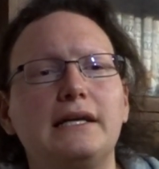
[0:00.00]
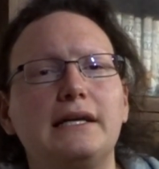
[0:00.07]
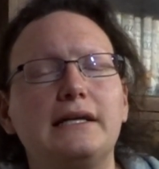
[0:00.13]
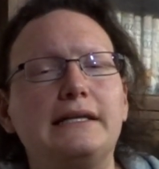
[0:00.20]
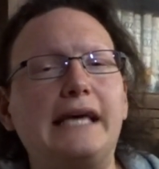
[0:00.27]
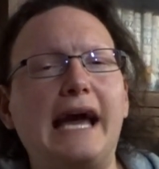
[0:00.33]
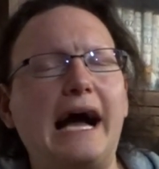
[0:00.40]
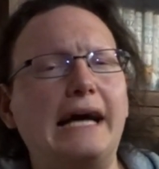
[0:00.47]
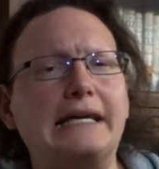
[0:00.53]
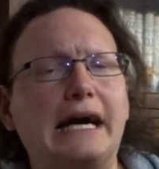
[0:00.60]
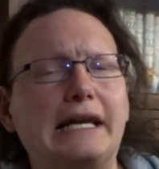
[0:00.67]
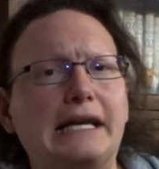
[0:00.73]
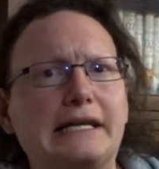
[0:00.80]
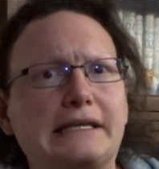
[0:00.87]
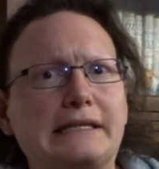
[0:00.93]
Yeah, I
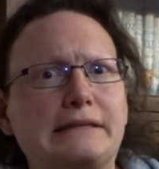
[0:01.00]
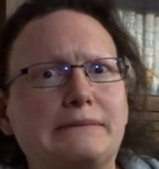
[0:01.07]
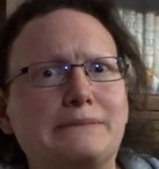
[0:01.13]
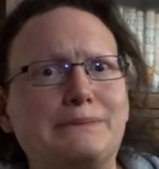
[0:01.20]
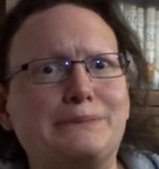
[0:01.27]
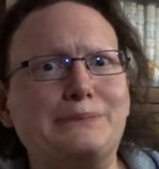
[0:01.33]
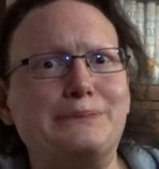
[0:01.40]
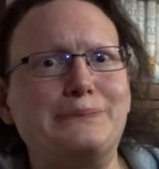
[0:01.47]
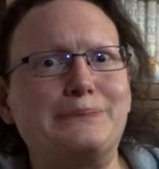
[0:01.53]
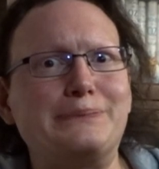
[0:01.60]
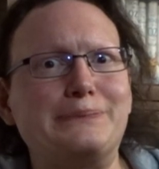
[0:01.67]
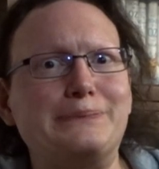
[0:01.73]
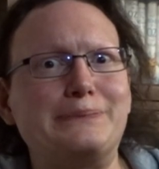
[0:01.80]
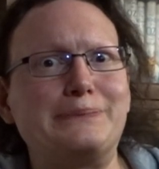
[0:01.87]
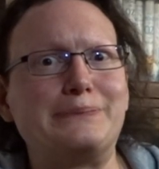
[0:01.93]
got nothing.
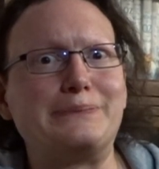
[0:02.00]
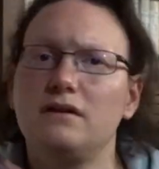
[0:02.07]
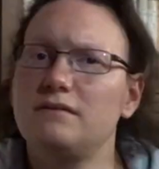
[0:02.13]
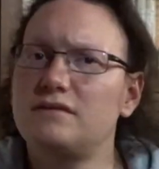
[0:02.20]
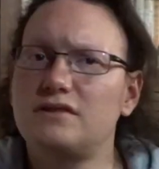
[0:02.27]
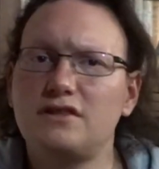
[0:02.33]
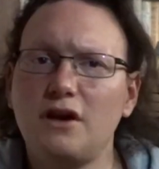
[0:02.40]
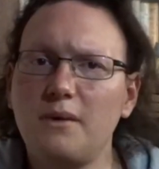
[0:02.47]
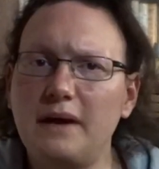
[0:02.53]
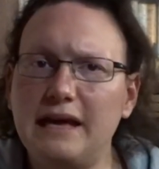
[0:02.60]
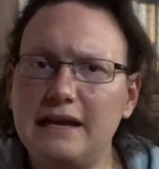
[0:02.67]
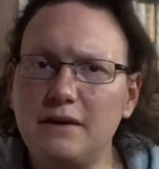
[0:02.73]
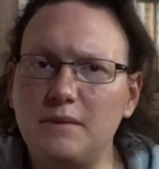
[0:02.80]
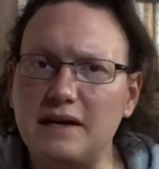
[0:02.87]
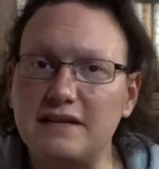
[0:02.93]
So
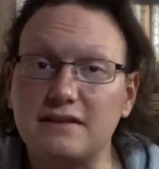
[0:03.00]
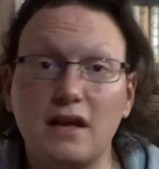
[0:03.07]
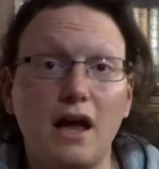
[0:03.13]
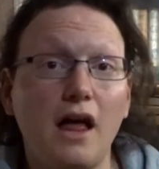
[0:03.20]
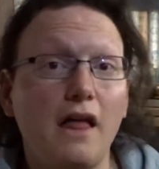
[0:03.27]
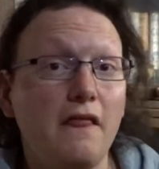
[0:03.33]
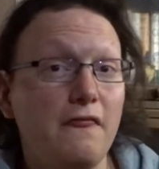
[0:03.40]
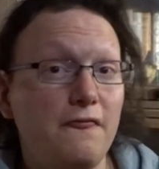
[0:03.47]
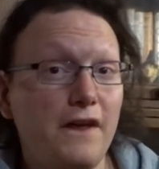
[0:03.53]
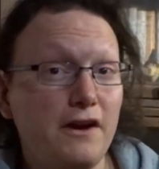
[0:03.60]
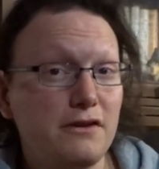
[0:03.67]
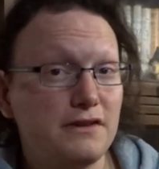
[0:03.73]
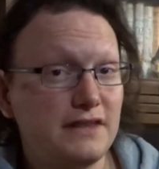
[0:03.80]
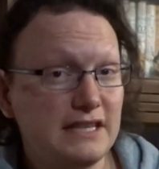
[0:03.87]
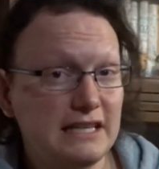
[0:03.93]
anyways,
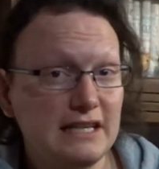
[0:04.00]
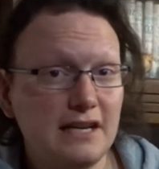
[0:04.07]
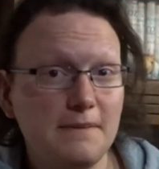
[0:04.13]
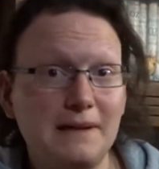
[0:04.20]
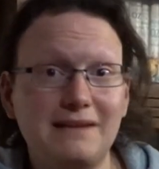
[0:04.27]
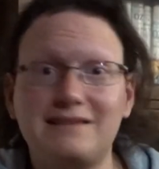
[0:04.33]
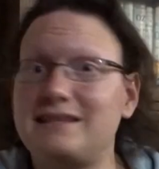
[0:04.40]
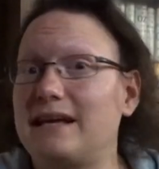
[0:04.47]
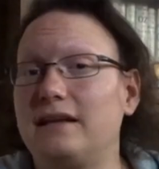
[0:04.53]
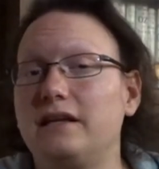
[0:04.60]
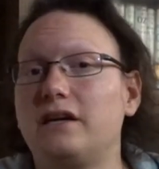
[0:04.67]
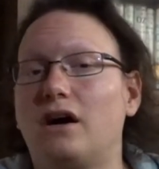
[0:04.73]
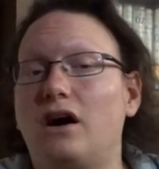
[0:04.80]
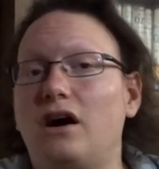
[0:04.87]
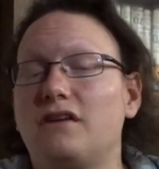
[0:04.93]
they're thinking about
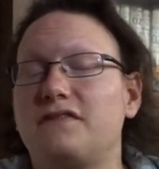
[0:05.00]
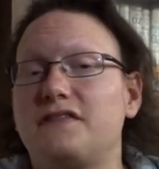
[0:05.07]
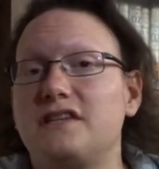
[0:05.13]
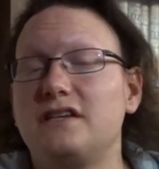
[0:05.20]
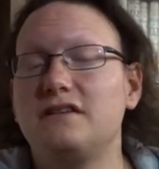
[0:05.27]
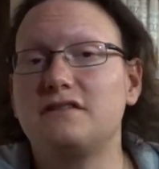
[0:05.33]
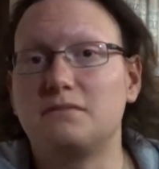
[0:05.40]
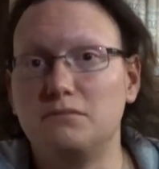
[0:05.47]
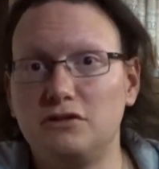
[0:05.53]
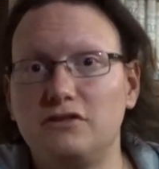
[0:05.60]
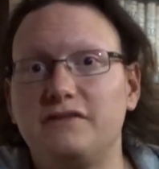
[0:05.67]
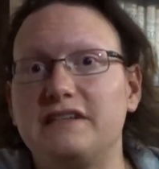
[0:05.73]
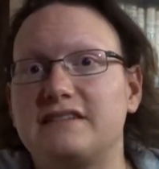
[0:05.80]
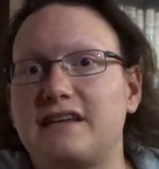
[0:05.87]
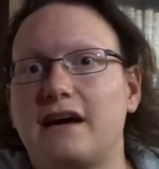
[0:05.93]
selling off these
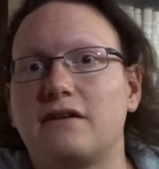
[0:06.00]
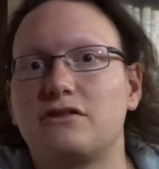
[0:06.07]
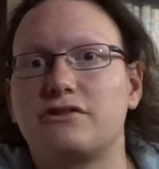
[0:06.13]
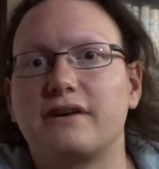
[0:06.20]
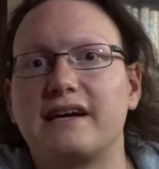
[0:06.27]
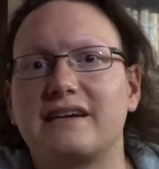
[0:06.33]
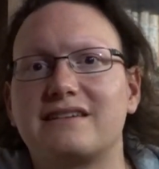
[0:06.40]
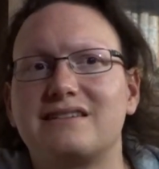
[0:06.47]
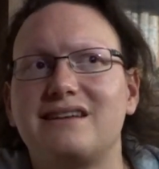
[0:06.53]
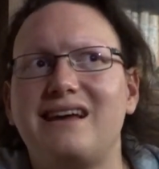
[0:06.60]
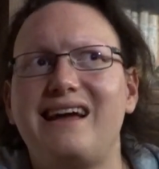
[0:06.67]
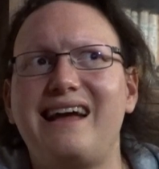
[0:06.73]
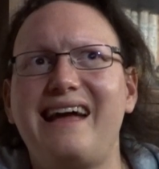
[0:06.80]
movie soundtracks.